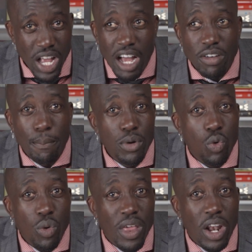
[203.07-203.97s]
I have a
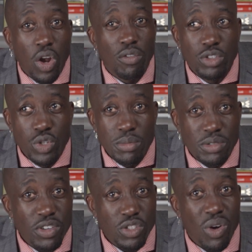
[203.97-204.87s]
book with a lot of dreams.
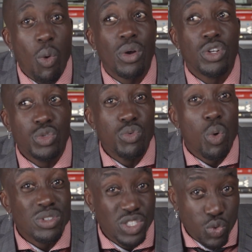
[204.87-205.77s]
First of all, I want to do
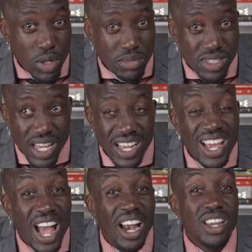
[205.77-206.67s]
those dreams, yeah?
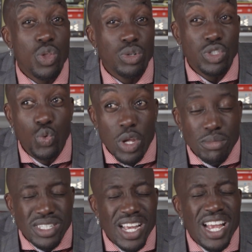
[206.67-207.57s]
And in those
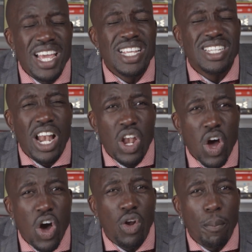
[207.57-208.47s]
dreams is a
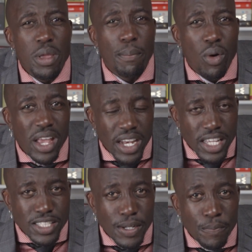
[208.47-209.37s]
lot of people in
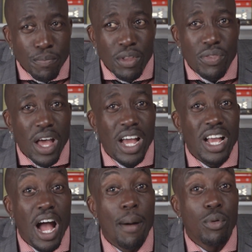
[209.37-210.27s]
it that
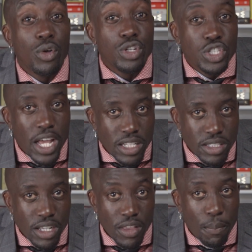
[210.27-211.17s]
I'm going to change
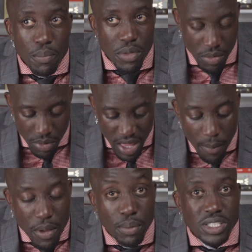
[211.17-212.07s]
their
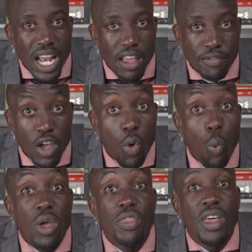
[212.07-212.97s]
people's life
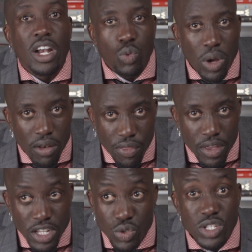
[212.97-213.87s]
with that wealth.
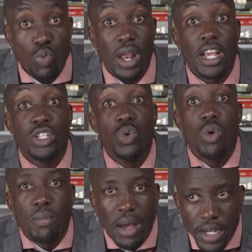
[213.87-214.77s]
So it's what I do
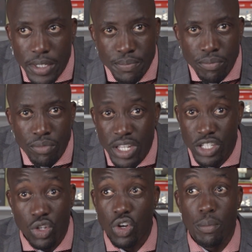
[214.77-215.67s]
with money. It's
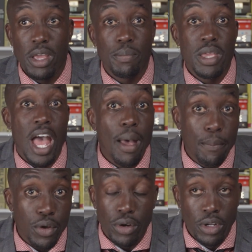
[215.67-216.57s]
not going to make me
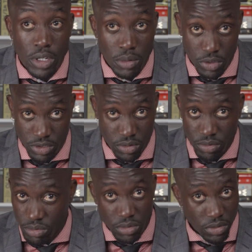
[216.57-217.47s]
happier, because
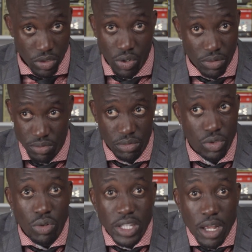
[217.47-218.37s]

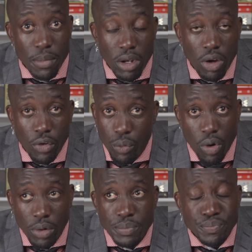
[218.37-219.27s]
don't get me
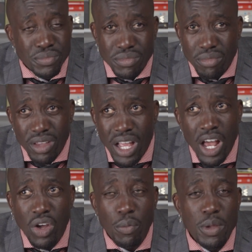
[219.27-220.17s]
wrong. A
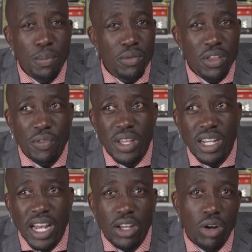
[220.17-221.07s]
lot of people, they think
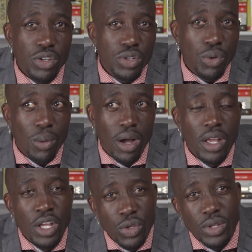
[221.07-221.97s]
like, oh, you know what,
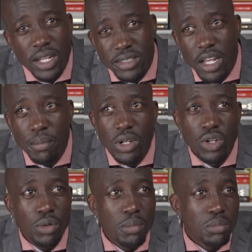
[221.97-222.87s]
you get $10
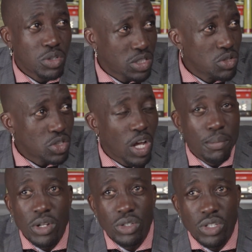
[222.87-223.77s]

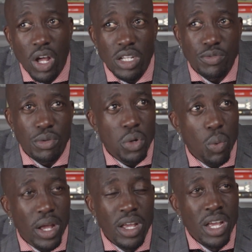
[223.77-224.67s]
million for
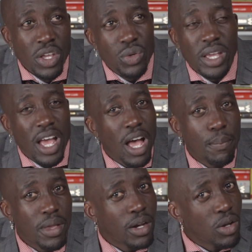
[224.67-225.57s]
nowhere, you get
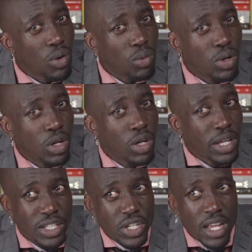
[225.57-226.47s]
happier. No,
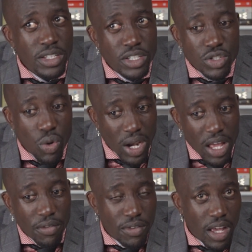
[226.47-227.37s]
it changes your
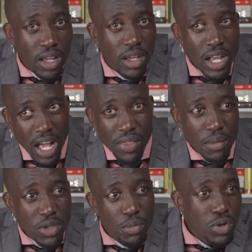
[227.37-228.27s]
life, yeah, and then
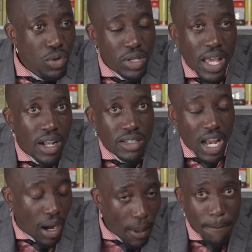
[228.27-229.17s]
maybe get
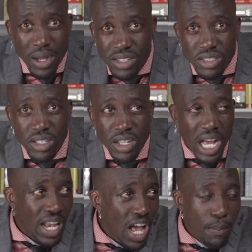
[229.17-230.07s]
like a buzz
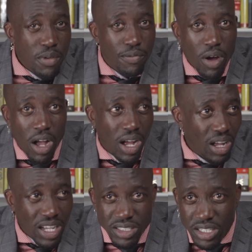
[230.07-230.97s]
and happy for
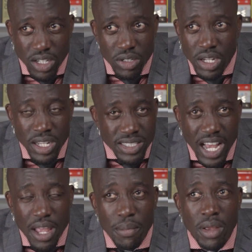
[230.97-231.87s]
a certain
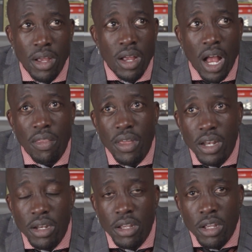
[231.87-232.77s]
time, and
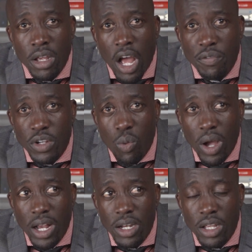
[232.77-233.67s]
then after a
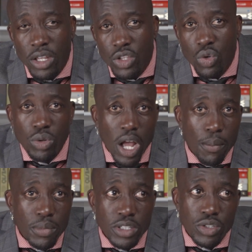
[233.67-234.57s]
while you
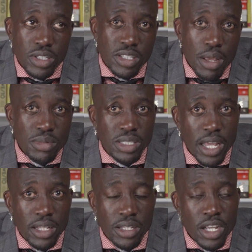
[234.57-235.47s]
come into the same
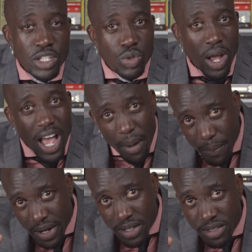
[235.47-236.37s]
state. So
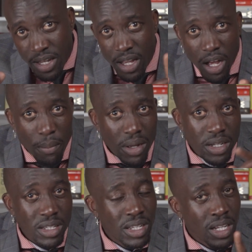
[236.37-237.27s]
happiness and
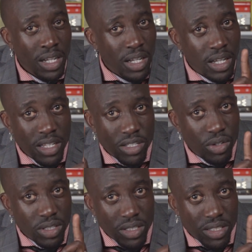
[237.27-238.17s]
money is
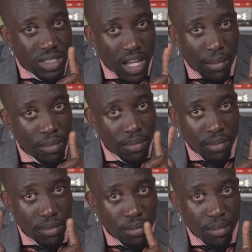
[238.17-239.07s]
not the same.
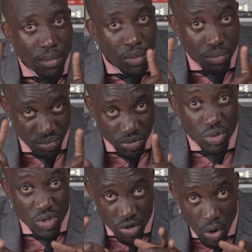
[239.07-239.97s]
So
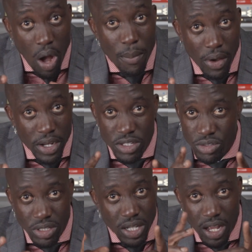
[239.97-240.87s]
you know about it. It's
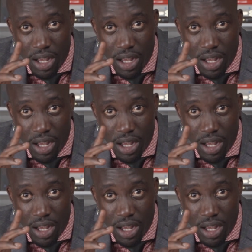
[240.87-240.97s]
not